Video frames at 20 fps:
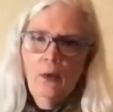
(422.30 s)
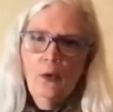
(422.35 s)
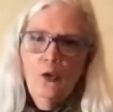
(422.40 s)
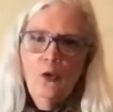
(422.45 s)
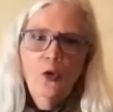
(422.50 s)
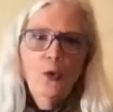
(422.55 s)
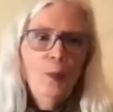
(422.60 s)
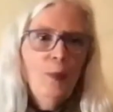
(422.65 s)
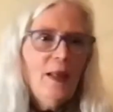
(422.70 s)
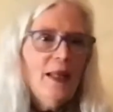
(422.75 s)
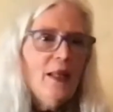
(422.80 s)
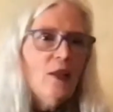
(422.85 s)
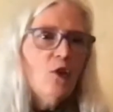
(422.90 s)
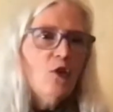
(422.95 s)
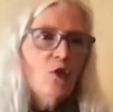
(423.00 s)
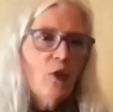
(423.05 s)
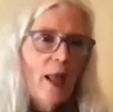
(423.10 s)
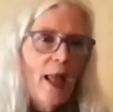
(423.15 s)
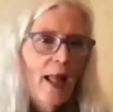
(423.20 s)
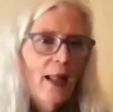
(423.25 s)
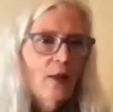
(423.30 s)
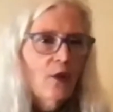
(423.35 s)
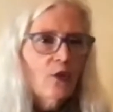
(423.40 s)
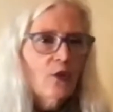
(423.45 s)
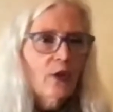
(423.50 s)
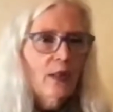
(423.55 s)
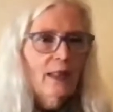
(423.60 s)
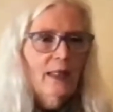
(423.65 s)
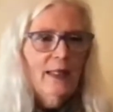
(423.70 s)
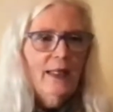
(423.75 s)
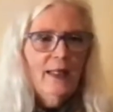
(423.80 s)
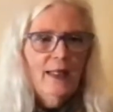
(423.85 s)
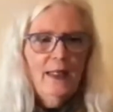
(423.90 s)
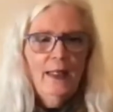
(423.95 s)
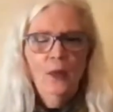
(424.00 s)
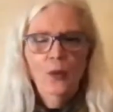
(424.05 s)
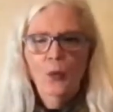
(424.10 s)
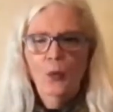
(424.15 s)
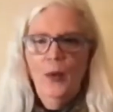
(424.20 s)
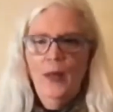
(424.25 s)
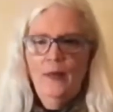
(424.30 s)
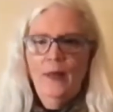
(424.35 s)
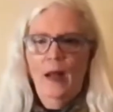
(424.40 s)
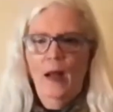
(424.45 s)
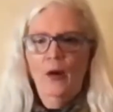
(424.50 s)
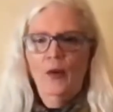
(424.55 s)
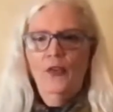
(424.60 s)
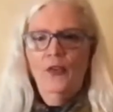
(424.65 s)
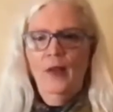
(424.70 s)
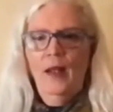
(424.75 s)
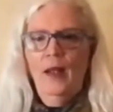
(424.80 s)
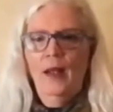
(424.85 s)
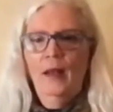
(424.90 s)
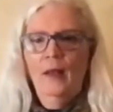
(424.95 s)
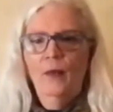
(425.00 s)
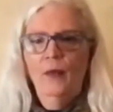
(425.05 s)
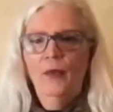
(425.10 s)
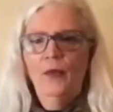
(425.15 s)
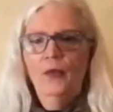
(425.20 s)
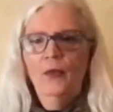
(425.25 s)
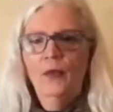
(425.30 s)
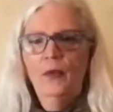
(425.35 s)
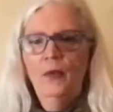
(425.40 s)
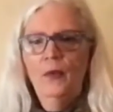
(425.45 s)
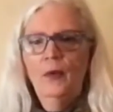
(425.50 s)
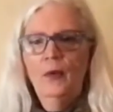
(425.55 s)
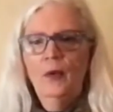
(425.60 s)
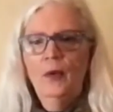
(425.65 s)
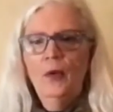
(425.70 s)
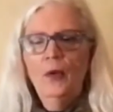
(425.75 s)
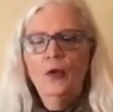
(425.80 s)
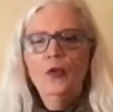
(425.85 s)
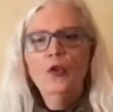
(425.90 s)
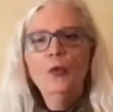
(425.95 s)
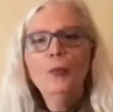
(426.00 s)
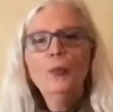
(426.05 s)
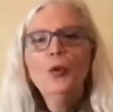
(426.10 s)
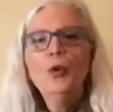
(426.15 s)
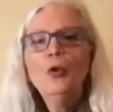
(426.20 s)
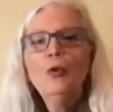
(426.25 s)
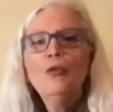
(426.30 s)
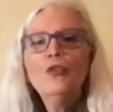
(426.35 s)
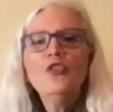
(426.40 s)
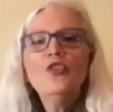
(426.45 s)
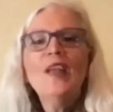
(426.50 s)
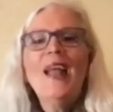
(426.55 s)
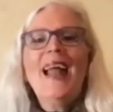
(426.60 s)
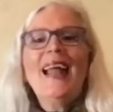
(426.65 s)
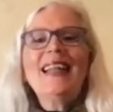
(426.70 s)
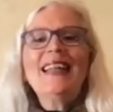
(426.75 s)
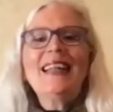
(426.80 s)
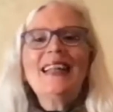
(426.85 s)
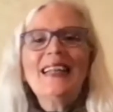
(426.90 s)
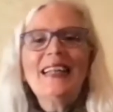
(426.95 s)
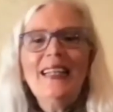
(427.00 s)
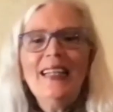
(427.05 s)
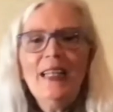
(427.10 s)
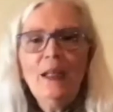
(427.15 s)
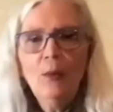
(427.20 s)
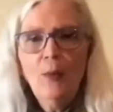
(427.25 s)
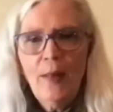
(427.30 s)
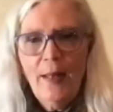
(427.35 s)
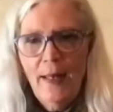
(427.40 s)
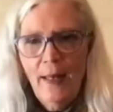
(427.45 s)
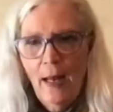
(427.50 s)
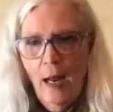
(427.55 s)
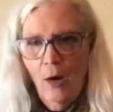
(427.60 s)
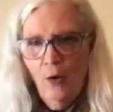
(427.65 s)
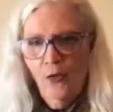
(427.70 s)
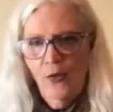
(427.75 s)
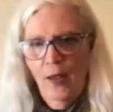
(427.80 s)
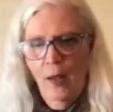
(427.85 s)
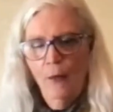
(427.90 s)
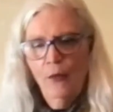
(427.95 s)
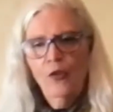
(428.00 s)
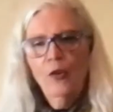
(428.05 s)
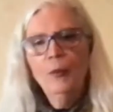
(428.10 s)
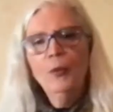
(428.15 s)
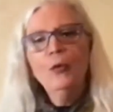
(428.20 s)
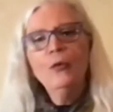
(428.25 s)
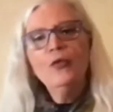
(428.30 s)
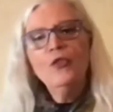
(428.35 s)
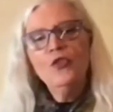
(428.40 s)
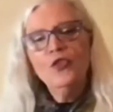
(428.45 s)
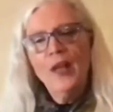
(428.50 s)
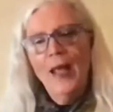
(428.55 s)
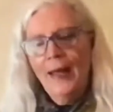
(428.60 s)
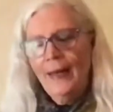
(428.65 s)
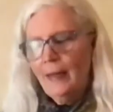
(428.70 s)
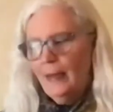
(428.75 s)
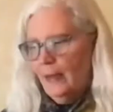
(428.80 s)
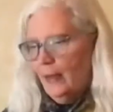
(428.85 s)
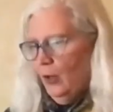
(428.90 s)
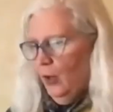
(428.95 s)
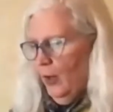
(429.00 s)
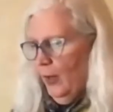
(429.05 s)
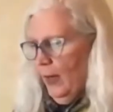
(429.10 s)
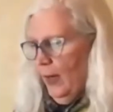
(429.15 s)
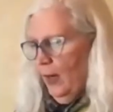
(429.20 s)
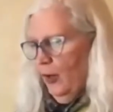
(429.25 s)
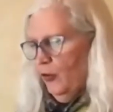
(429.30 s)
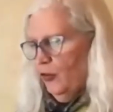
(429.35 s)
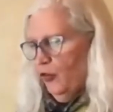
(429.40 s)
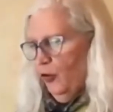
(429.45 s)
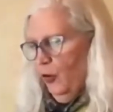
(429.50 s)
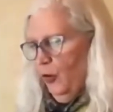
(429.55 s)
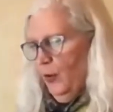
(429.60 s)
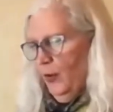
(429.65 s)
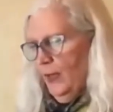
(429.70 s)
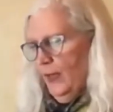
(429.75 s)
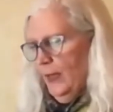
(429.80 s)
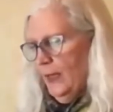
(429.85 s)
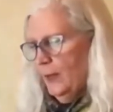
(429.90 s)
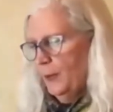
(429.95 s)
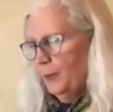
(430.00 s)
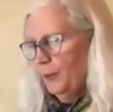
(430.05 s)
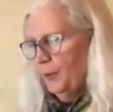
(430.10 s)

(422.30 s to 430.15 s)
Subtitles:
to be gently with ourselves, to move gently within ourselves, to move gently on our journey,